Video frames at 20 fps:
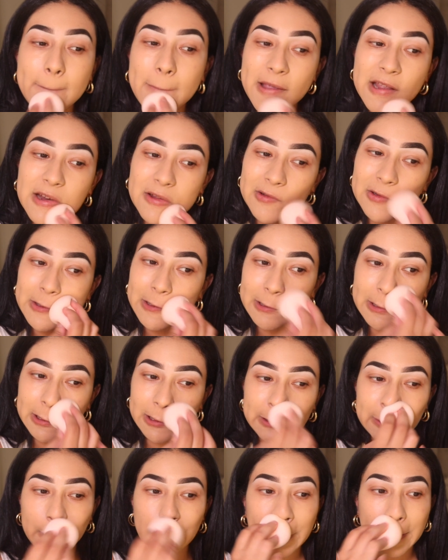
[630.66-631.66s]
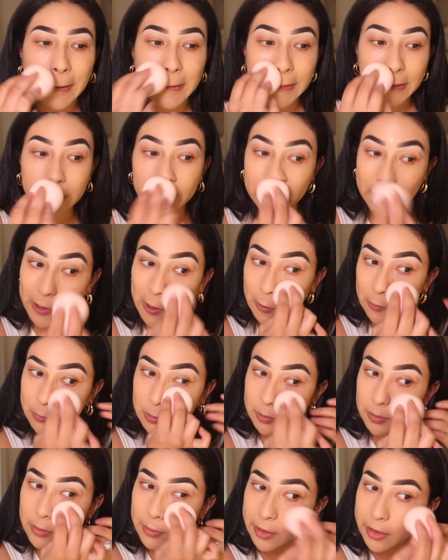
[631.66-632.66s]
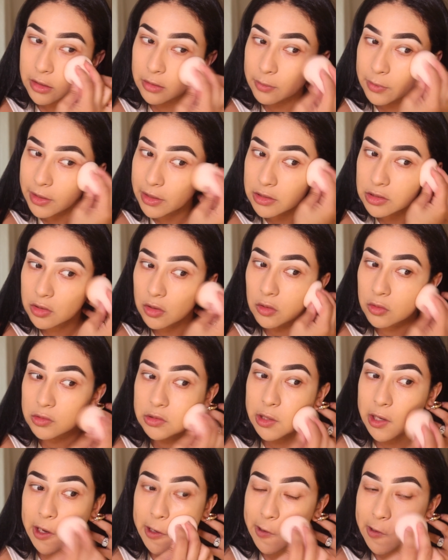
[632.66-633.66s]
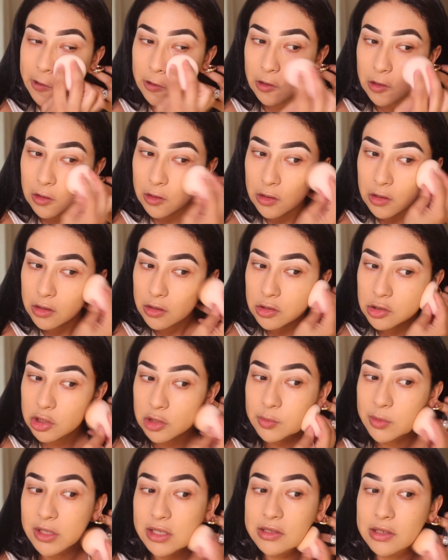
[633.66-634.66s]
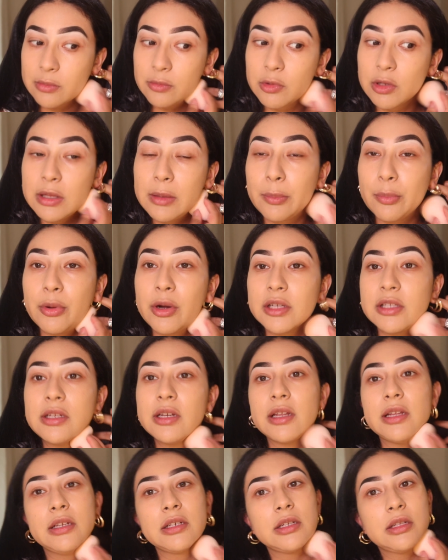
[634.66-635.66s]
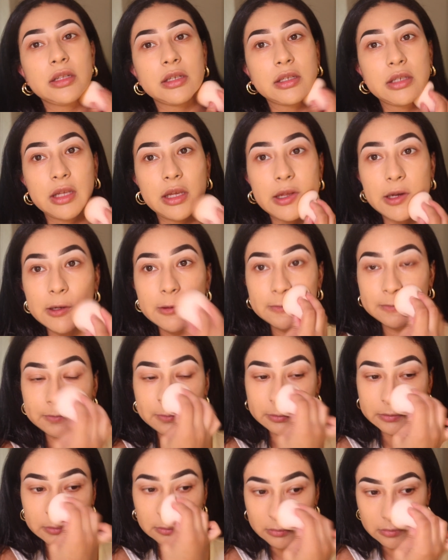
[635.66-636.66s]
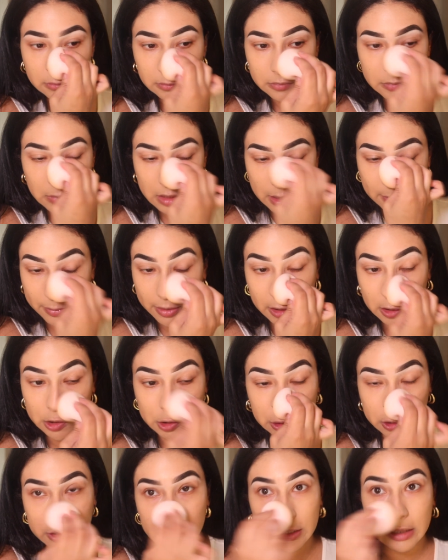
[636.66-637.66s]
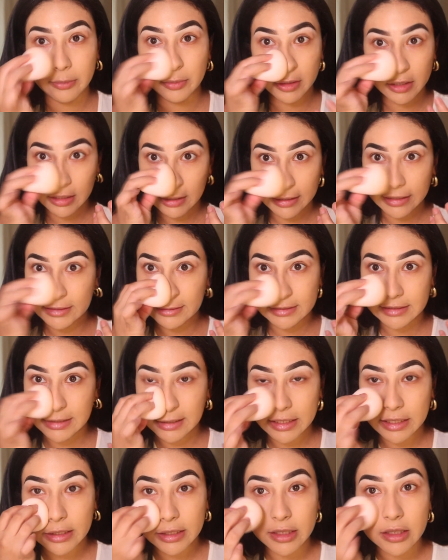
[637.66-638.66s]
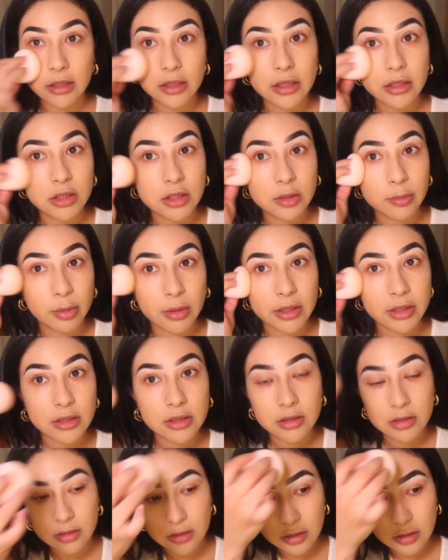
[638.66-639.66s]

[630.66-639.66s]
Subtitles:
And I feel like this kind of helps my makeup last all day. Just because I'm really pressing it into the skin. And making sure that I'm going to like set it into place.